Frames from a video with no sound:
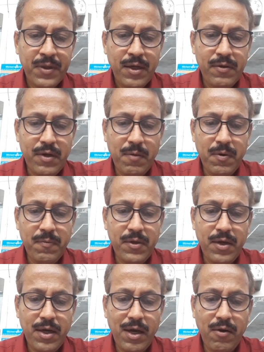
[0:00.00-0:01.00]
Some of
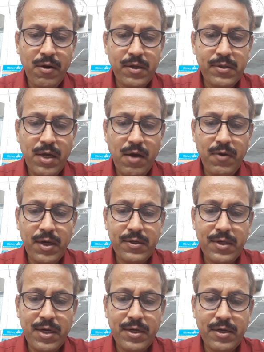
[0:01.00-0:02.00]
the alloys have
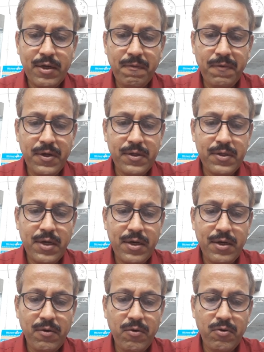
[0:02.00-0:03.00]
excellent toughness
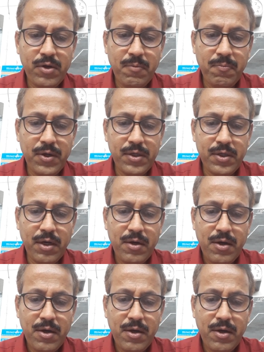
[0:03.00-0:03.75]
at a low temperature,